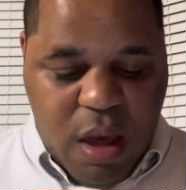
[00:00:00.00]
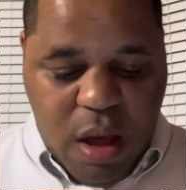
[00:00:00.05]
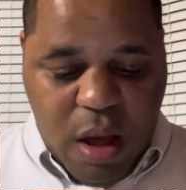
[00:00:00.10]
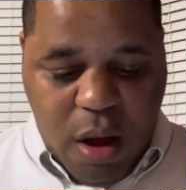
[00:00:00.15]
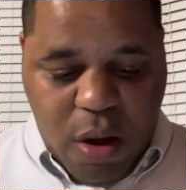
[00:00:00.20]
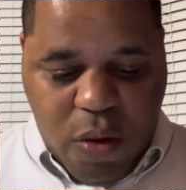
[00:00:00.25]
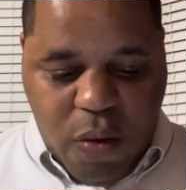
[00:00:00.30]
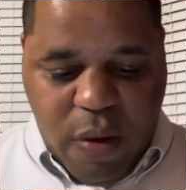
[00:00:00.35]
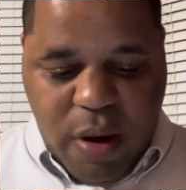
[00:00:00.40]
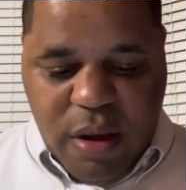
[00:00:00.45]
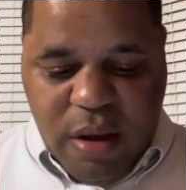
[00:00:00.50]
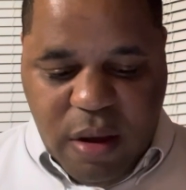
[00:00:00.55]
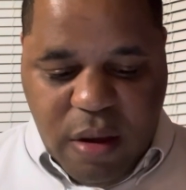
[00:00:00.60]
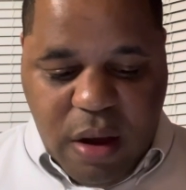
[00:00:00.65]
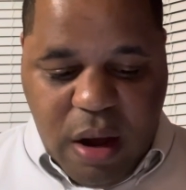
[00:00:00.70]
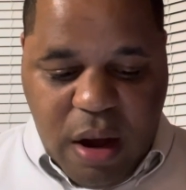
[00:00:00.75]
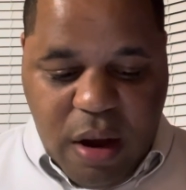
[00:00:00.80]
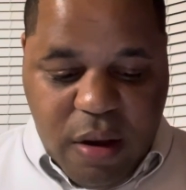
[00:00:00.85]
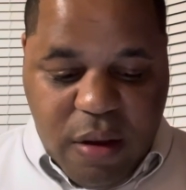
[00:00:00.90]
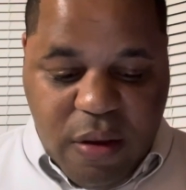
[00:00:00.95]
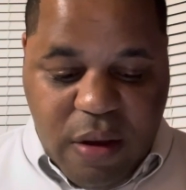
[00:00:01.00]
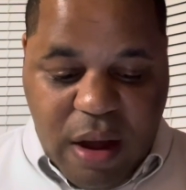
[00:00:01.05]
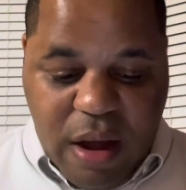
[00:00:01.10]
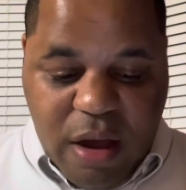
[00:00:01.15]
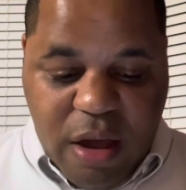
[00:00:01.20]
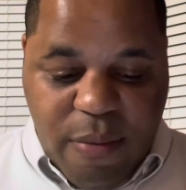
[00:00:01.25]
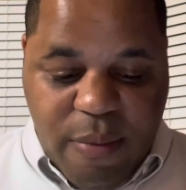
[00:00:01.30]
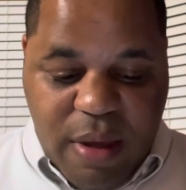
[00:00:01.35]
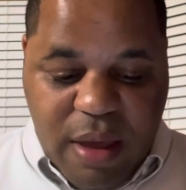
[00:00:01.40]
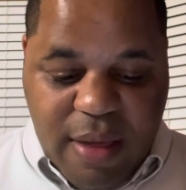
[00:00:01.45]
According to card
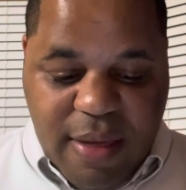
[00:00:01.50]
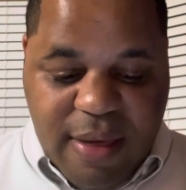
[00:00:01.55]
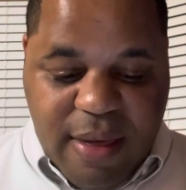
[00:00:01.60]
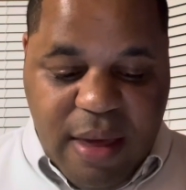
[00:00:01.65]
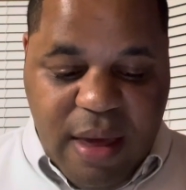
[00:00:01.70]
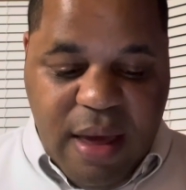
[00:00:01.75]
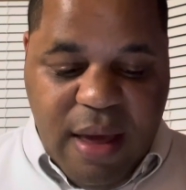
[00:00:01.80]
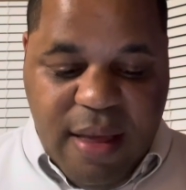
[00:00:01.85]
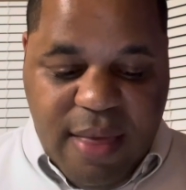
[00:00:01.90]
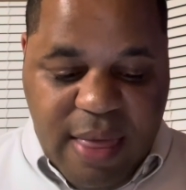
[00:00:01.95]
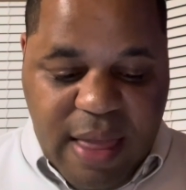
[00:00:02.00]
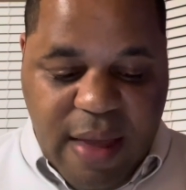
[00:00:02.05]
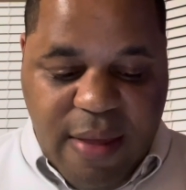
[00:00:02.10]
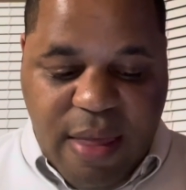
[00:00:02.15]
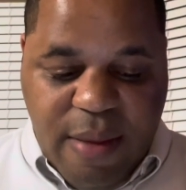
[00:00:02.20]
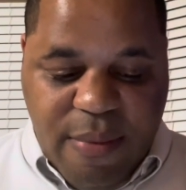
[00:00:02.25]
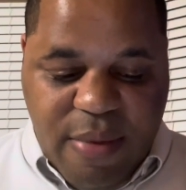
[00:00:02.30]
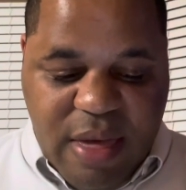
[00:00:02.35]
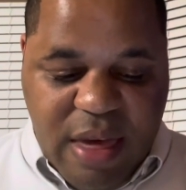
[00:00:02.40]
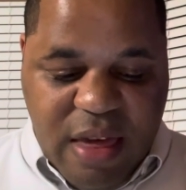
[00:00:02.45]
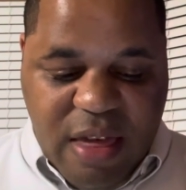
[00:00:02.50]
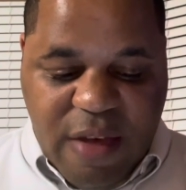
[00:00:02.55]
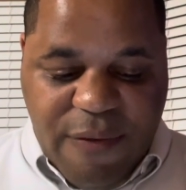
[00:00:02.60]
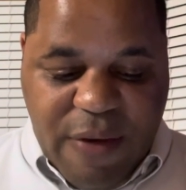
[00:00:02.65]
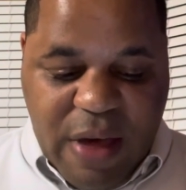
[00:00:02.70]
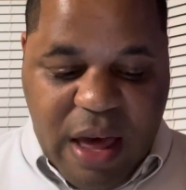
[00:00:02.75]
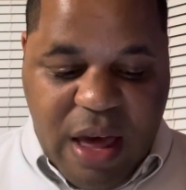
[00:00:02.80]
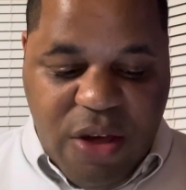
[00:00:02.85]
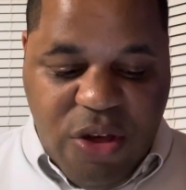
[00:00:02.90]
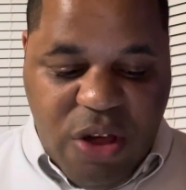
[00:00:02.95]
documents, Latham
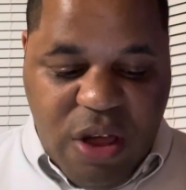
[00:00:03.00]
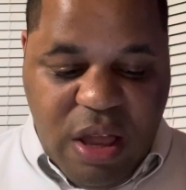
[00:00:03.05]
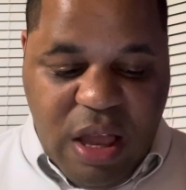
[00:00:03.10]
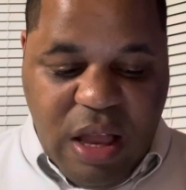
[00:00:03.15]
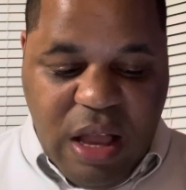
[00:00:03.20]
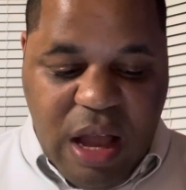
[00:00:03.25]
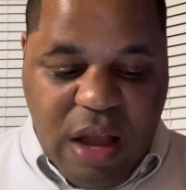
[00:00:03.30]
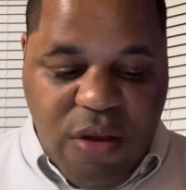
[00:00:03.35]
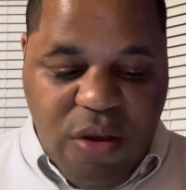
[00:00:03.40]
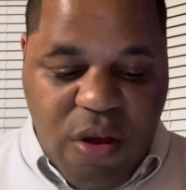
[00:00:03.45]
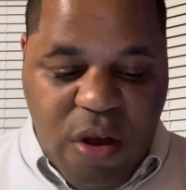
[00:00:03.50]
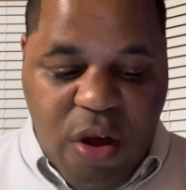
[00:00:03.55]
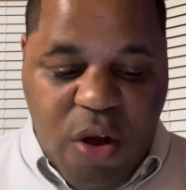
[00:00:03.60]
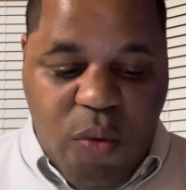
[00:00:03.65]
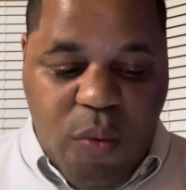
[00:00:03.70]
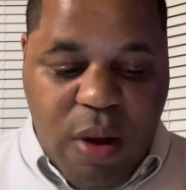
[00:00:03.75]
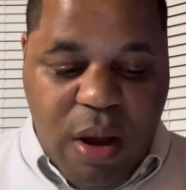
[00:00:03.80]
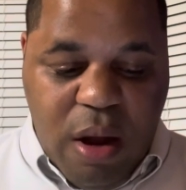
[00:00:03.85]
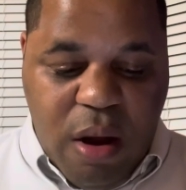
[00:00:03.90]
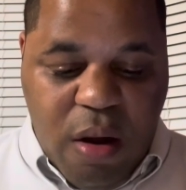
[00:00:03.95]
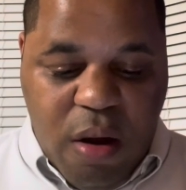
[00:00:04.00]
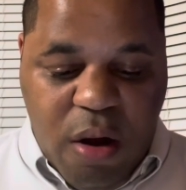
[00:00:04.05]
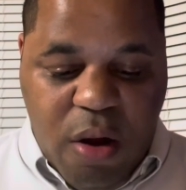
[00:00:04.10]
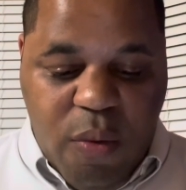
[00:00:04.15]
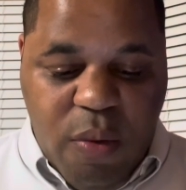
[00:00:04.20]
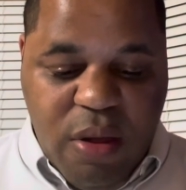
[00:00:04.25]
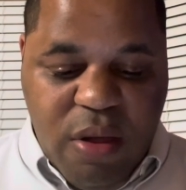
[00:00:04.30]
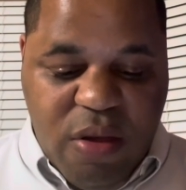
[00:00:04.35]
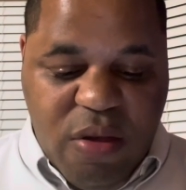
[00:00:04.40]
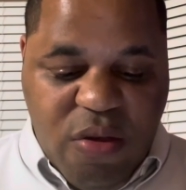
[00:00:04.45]
testified she did not know what Hall
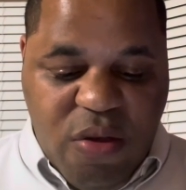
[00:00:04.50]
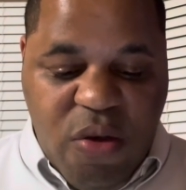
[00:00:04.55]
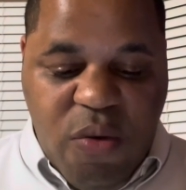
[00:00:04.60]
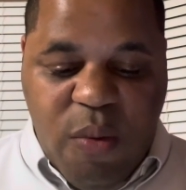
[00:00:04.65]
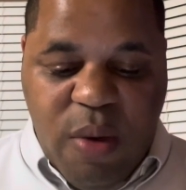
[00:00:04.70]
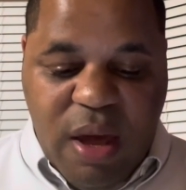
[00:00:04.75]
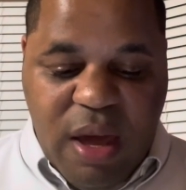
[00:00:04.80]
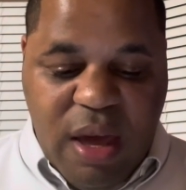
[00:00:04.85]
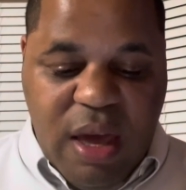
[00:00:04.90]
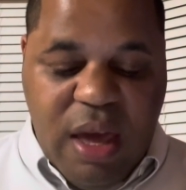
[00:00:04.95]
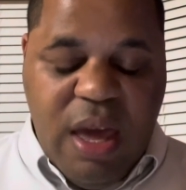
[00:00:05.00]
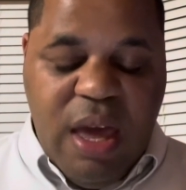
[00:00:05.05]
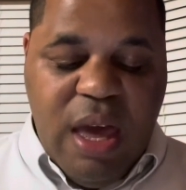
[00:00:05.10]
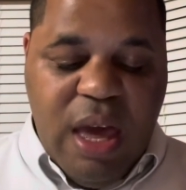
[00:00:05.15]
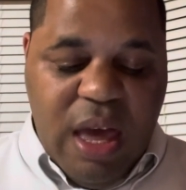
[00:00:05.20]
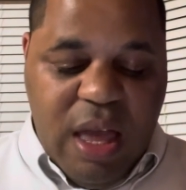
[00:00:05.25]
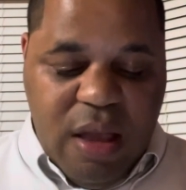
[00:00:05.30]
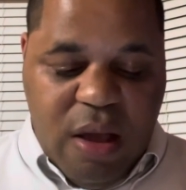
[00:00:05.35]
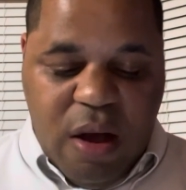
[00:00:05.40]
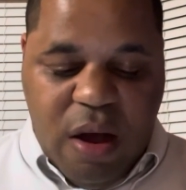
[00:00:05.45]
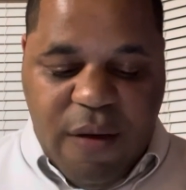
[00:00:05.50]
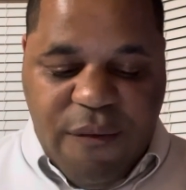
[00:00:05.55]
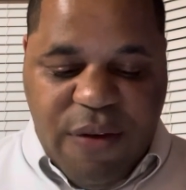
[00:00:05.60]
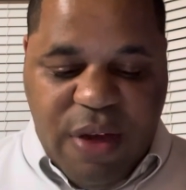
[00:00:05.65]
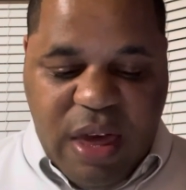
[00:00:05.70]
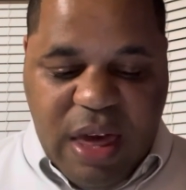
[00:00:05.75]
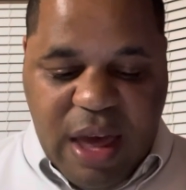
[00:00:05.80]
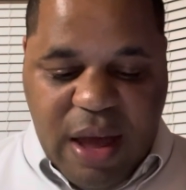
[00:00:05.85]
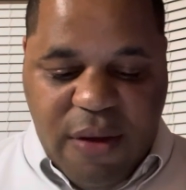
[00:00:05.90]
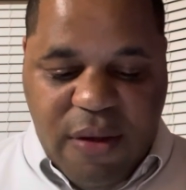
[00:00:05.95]
was doing in Coffee
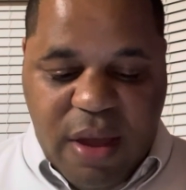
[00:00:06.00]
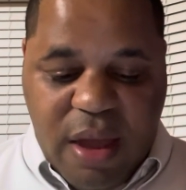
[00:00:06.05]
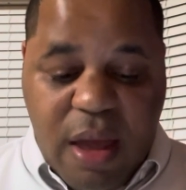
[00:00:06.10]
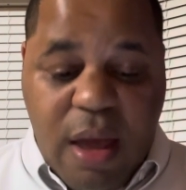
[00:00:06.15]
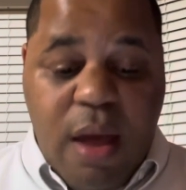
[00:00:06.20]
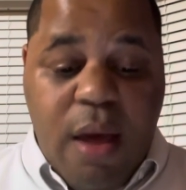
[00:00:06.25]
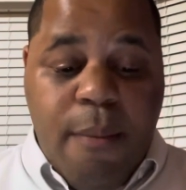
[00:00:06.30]
County,